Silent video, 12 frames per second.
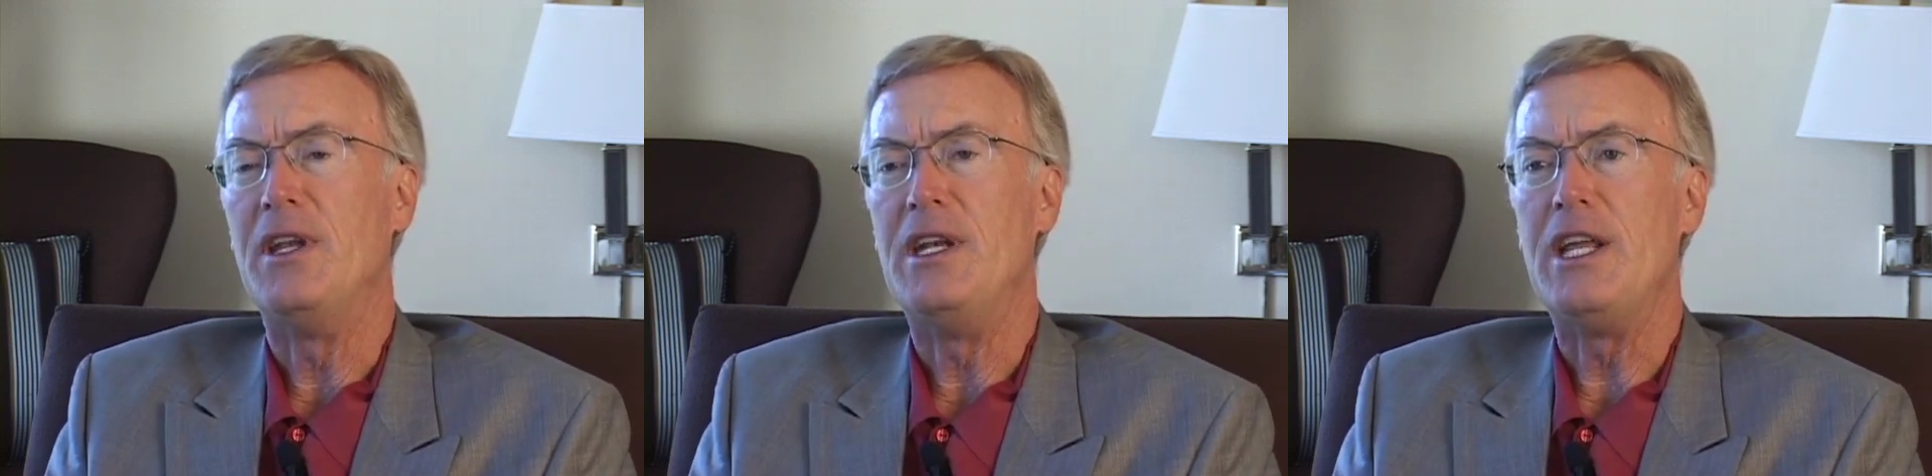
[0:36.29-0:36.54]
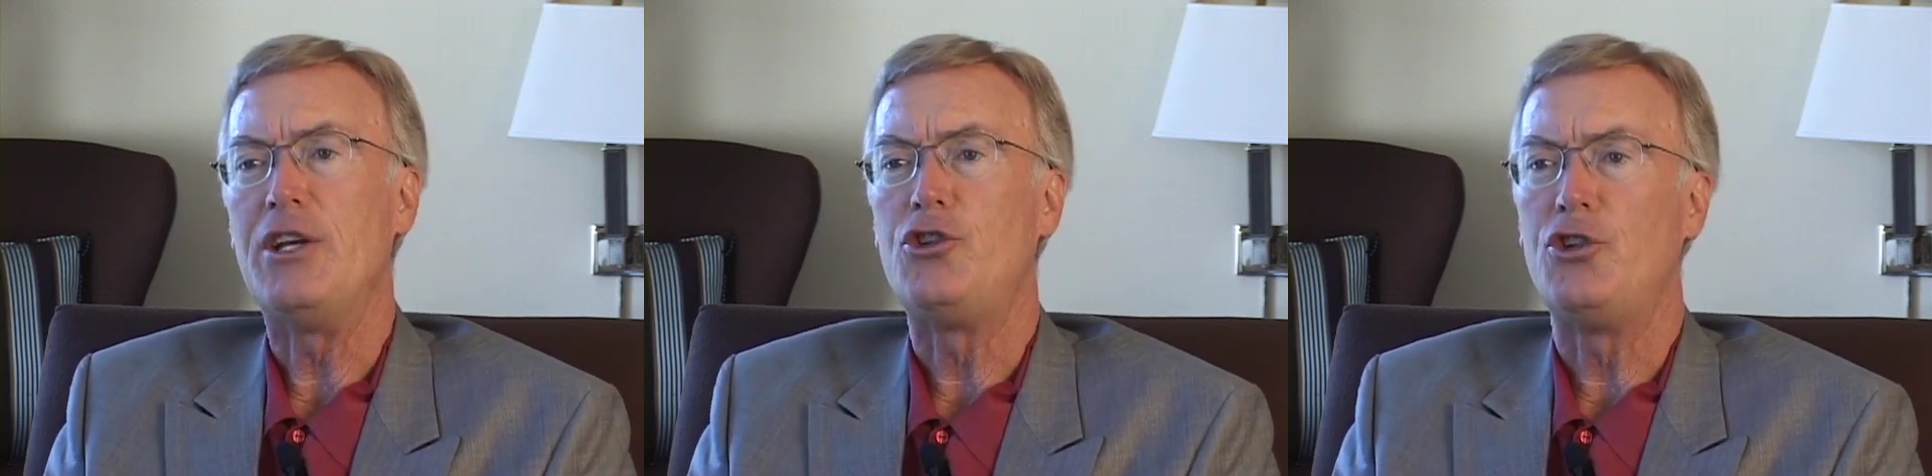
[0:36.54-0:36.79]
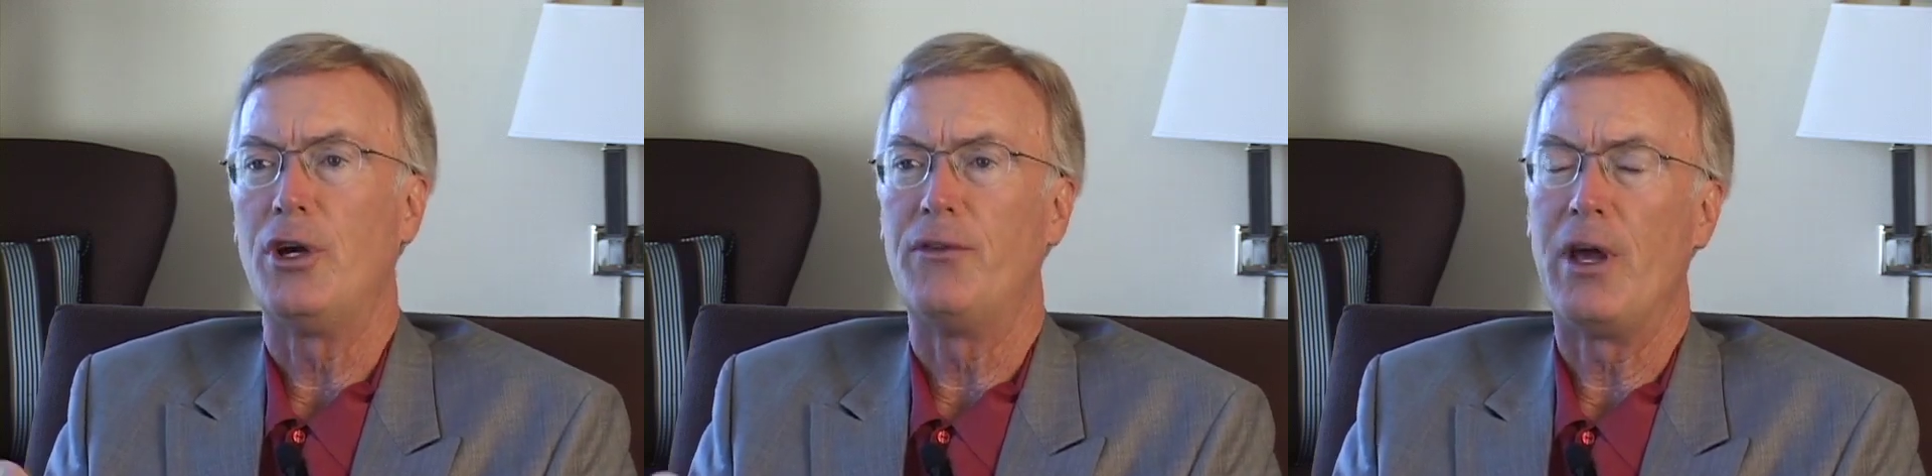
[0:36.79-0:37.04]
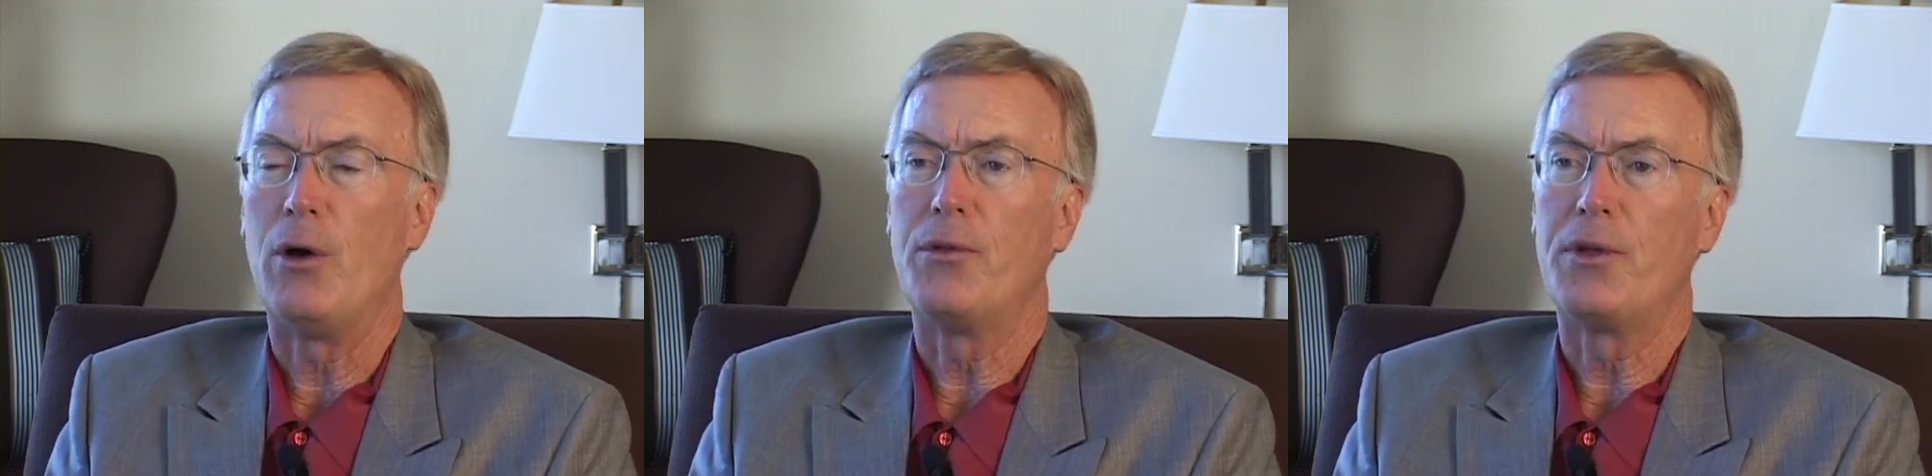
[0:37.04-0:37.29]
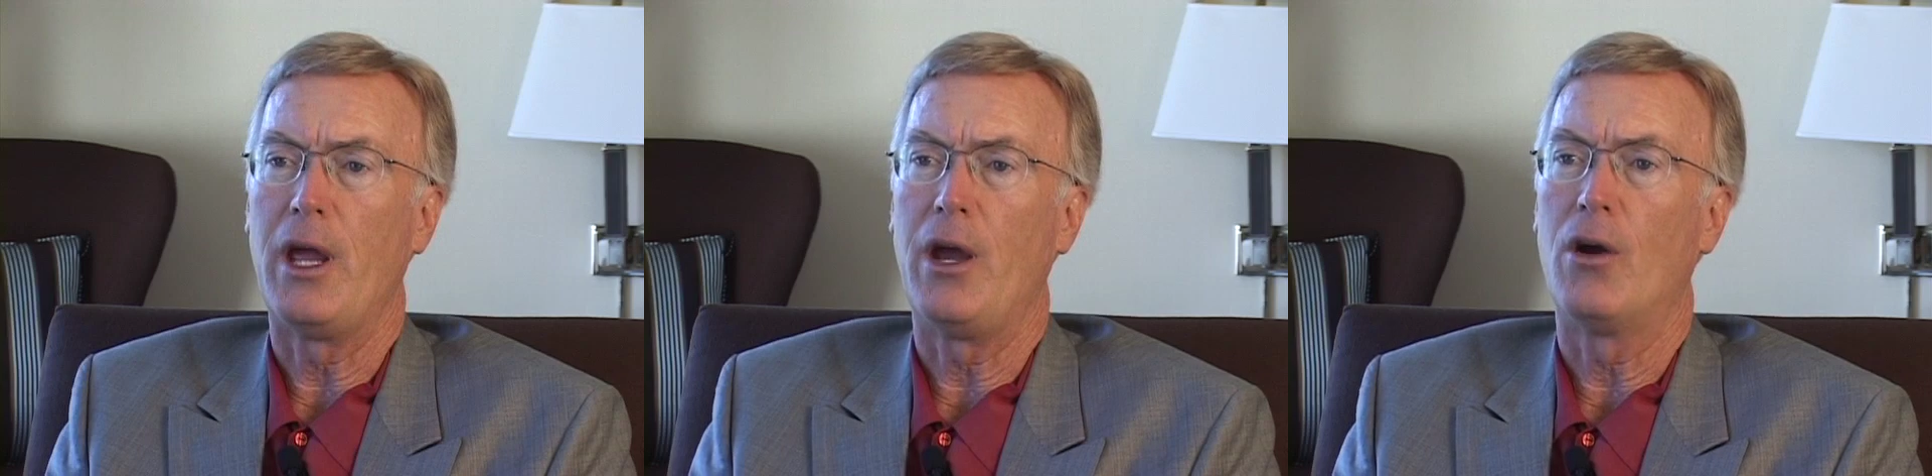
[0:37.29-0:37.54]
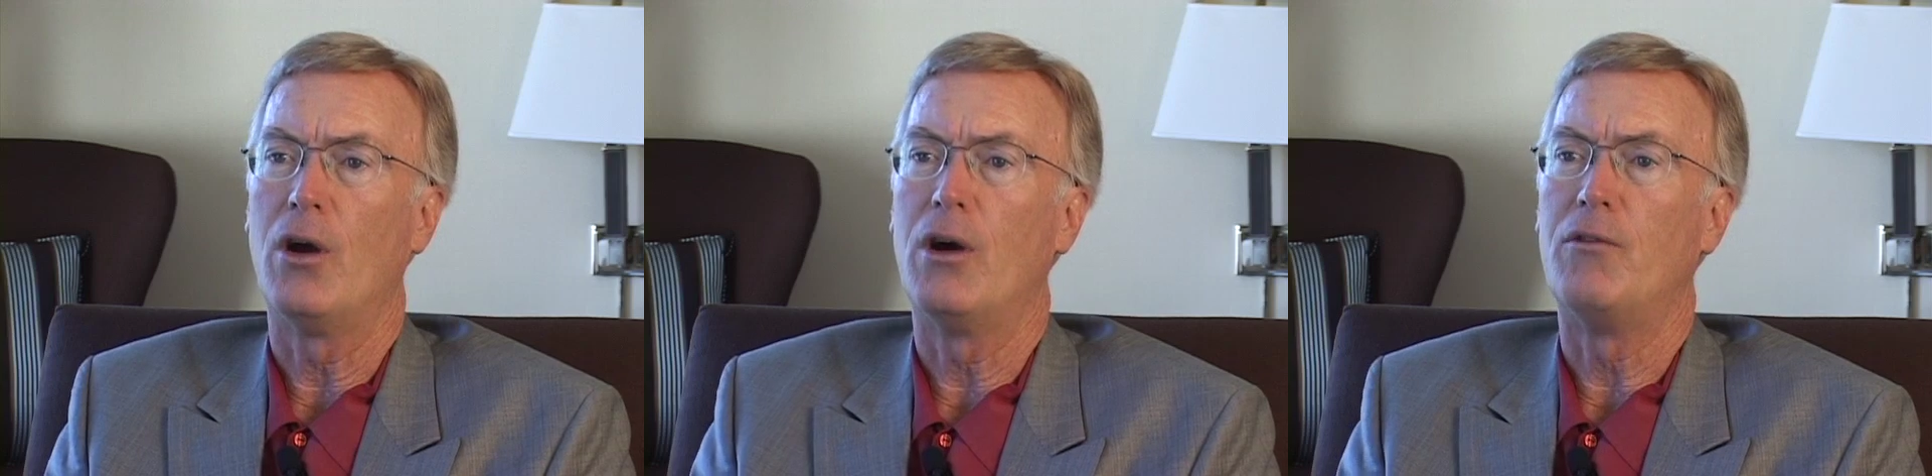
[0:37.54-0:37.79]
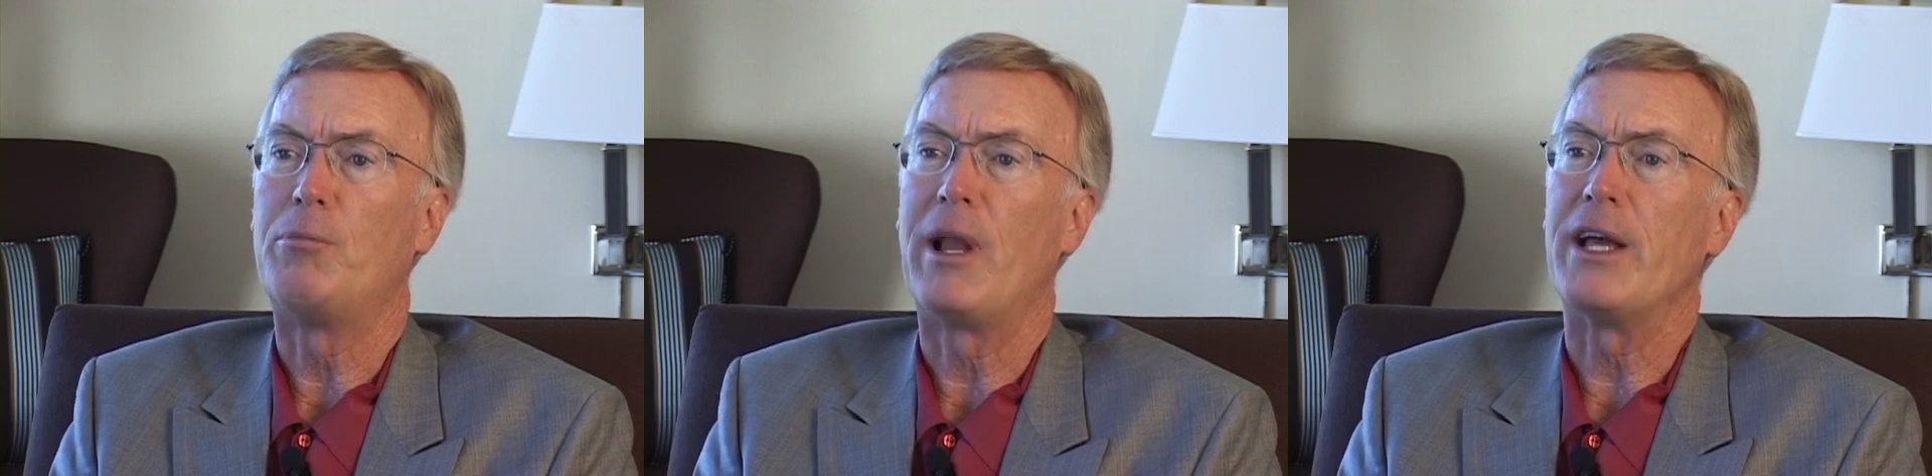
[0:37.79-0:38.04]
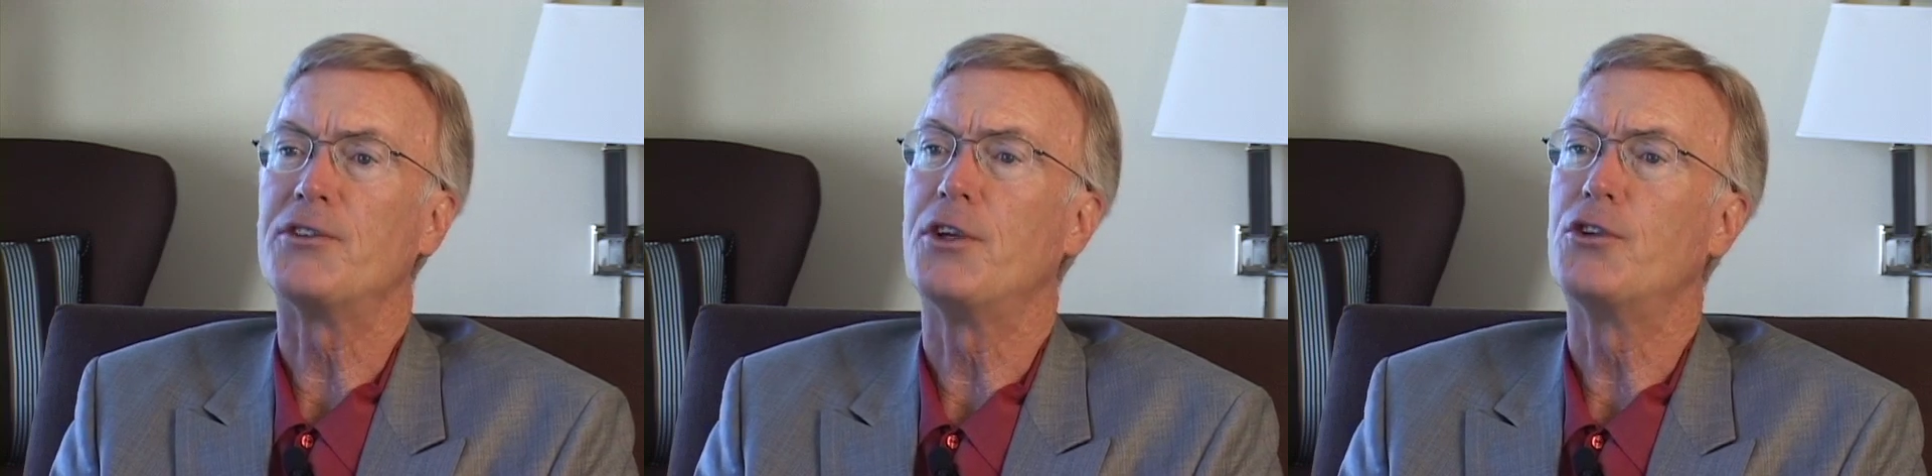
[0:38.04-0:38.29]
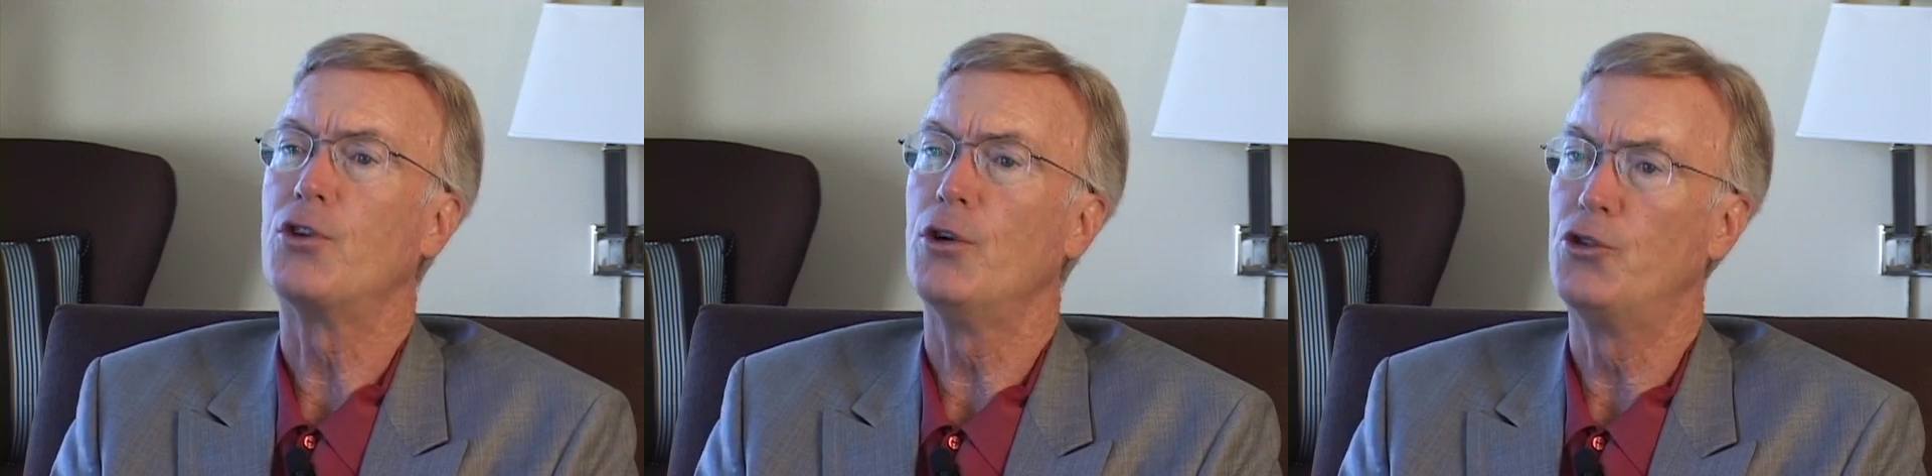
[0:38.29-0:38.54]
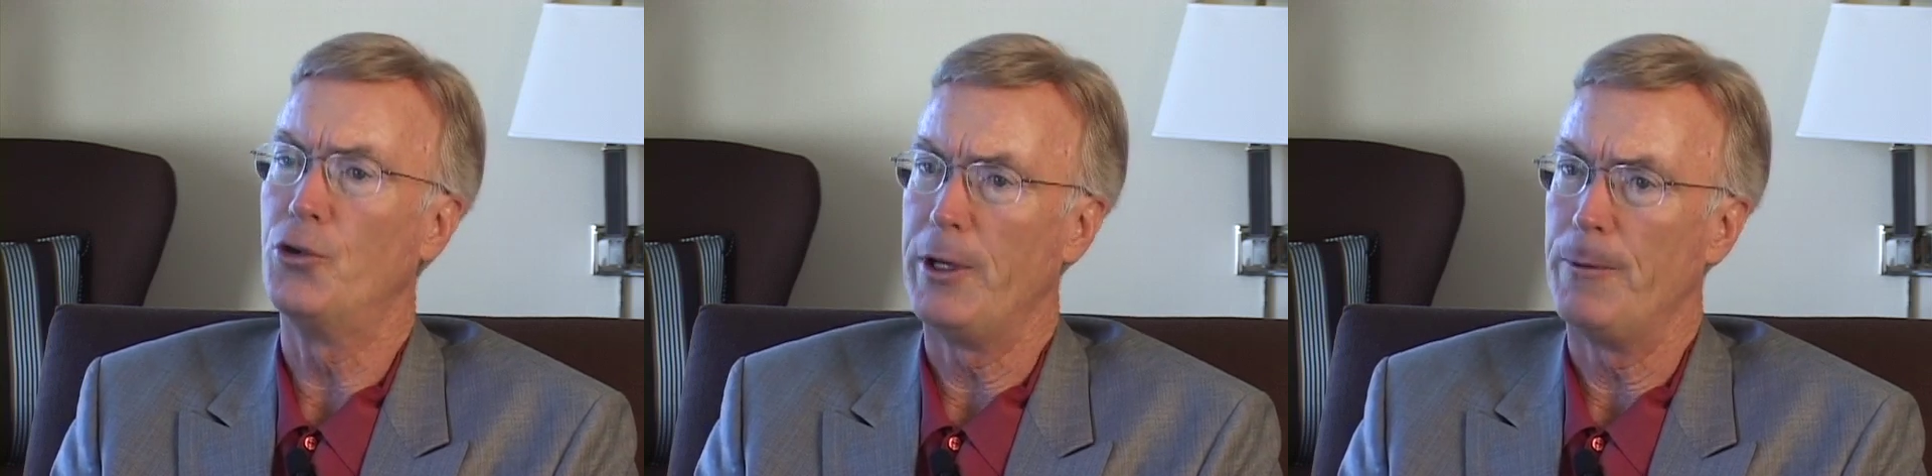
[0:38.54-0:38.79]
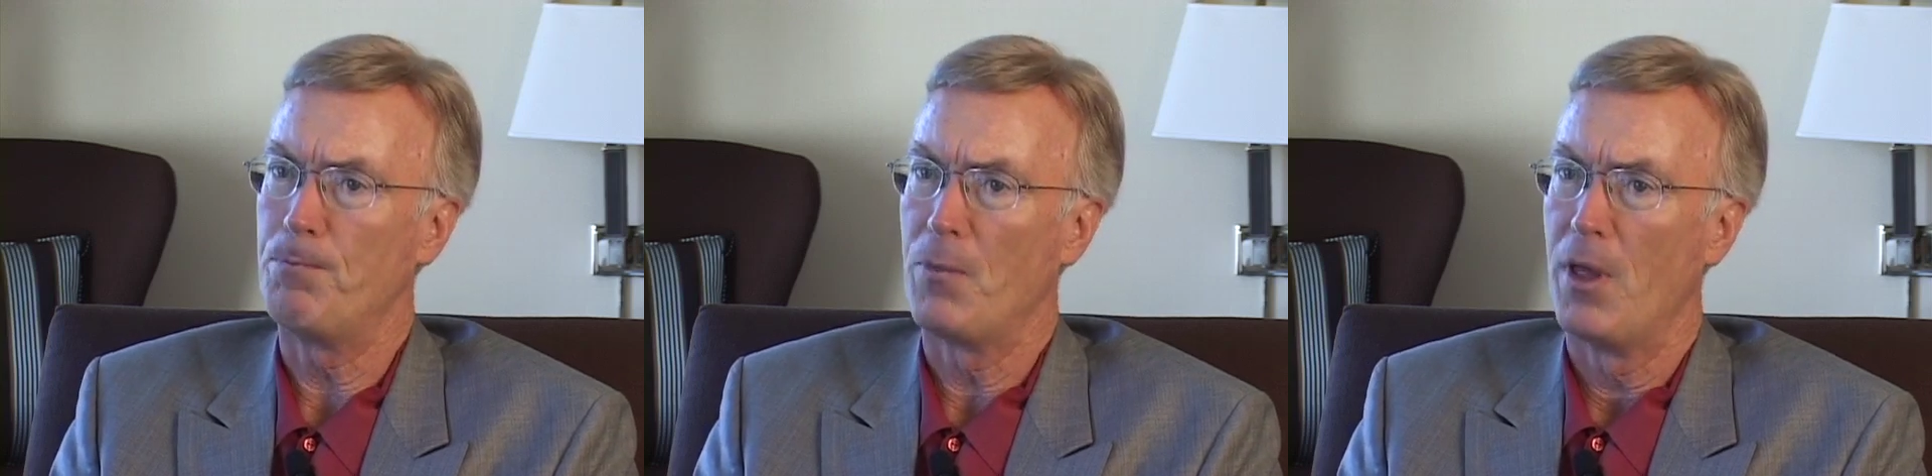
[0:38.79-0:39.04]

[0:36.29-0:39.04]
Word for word: the niche of healthcare of plastic surgery.